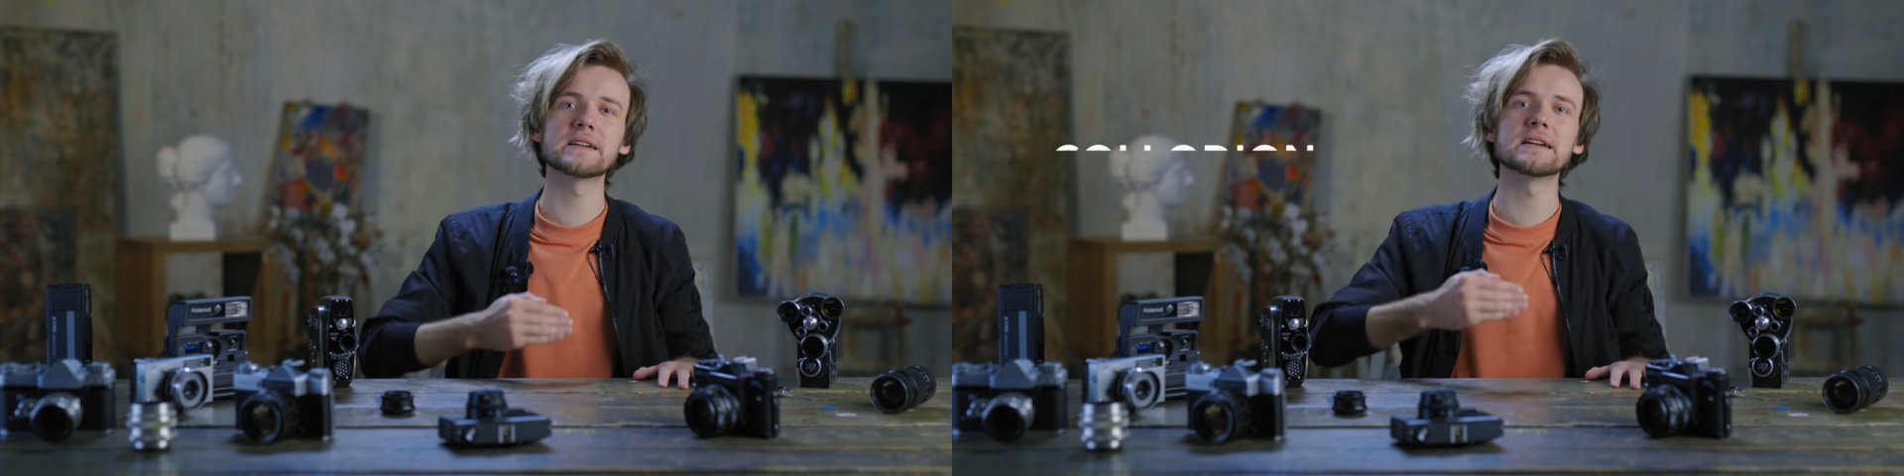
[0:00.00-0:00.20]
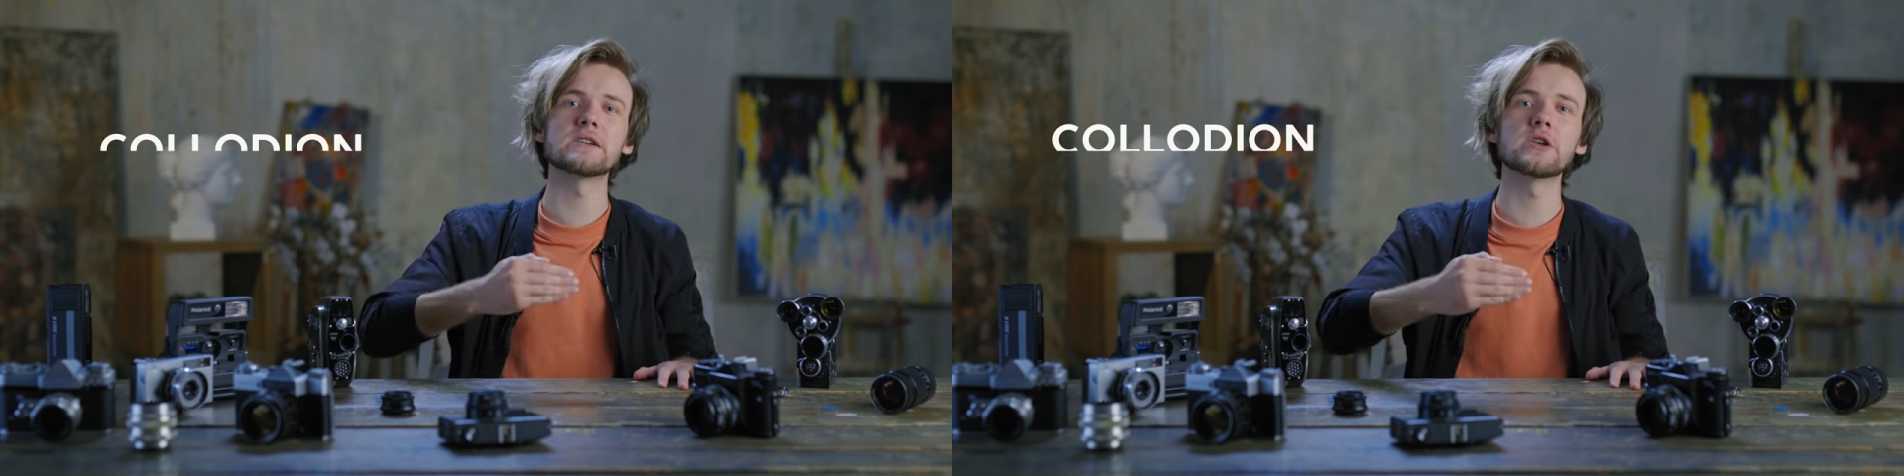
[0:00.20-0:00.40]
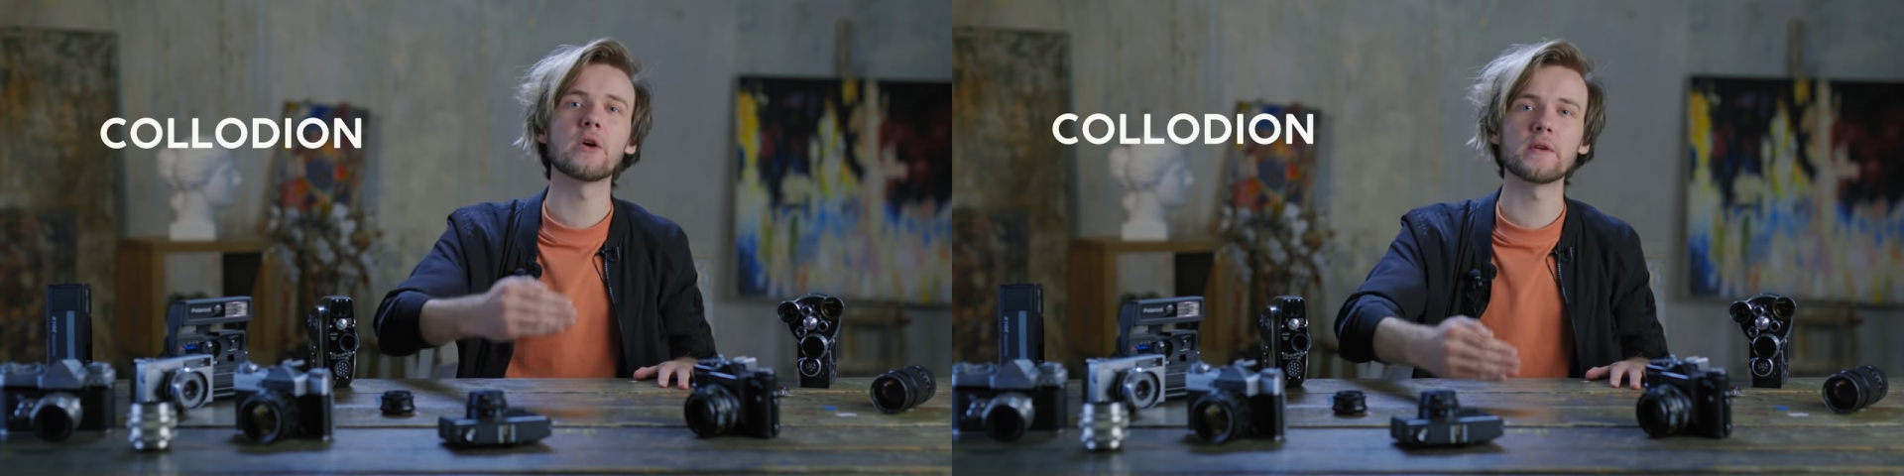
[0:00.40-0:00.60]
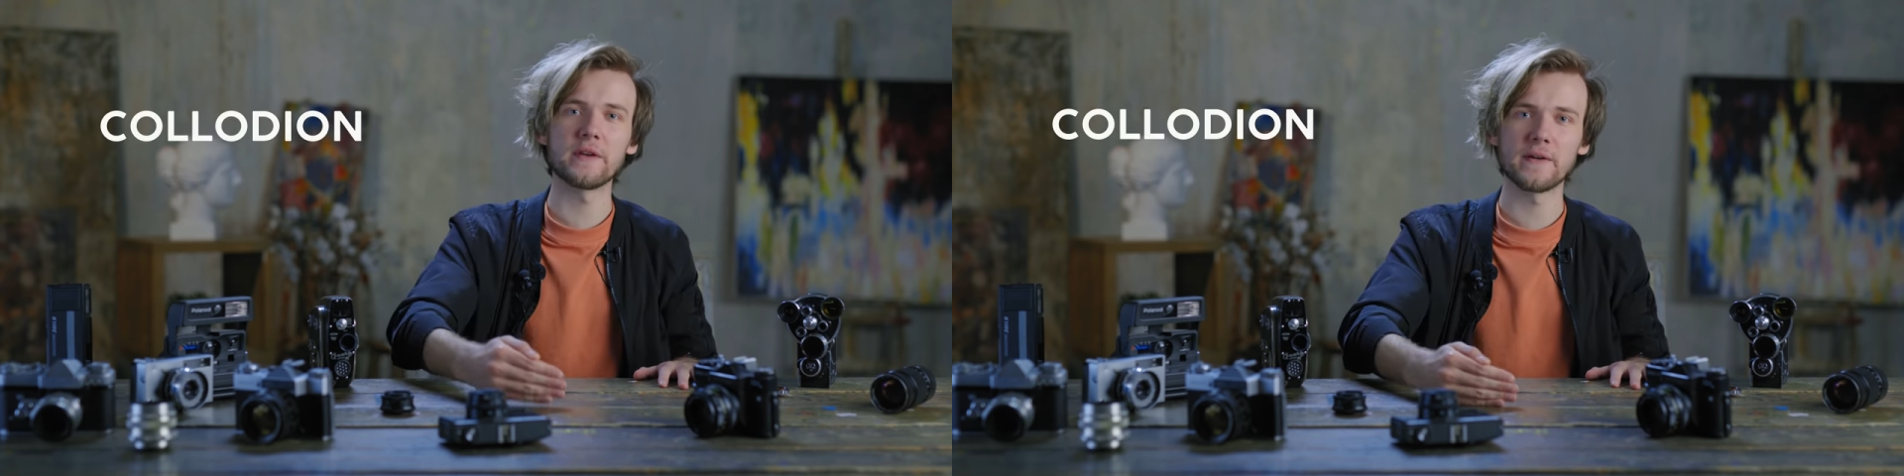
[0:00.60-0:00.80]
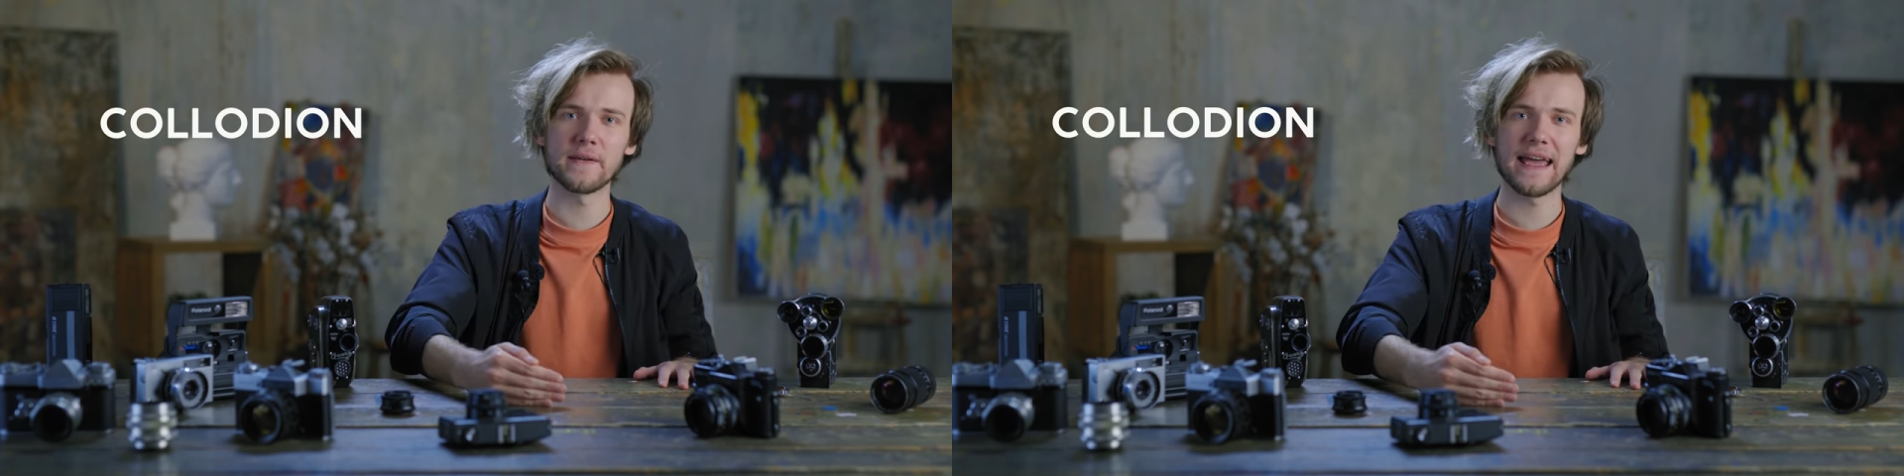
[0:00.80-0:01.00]

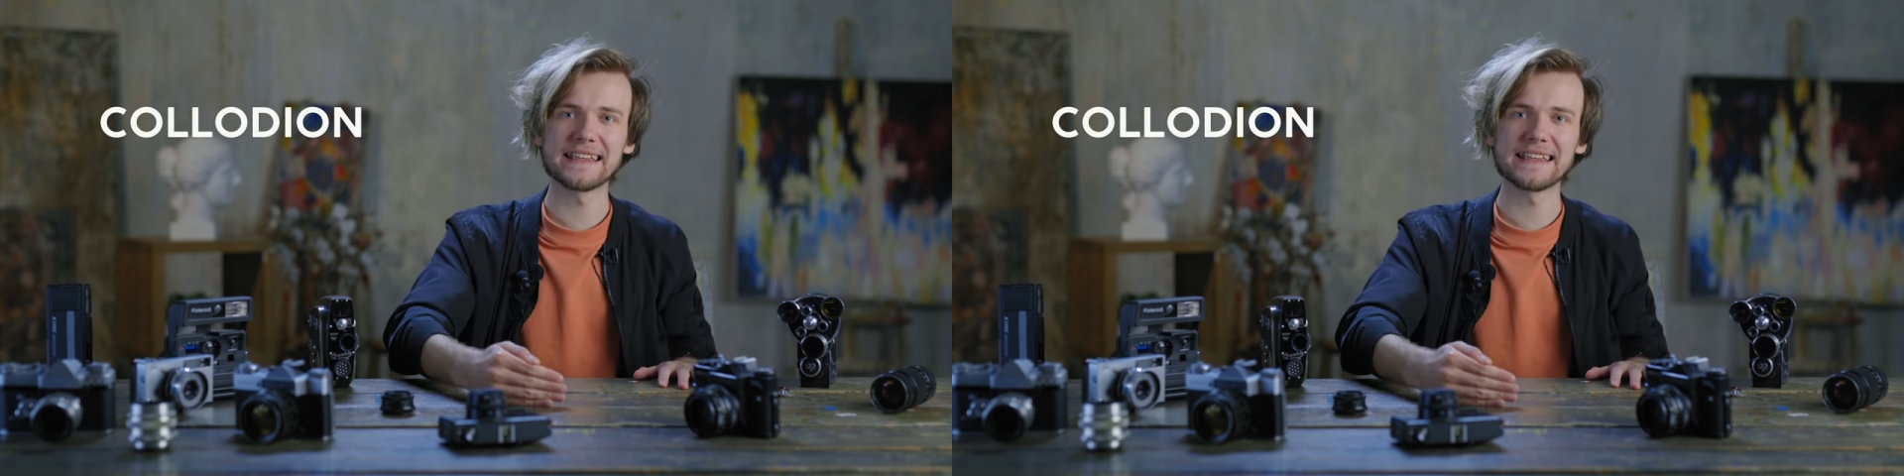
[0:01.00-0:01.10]
collodion,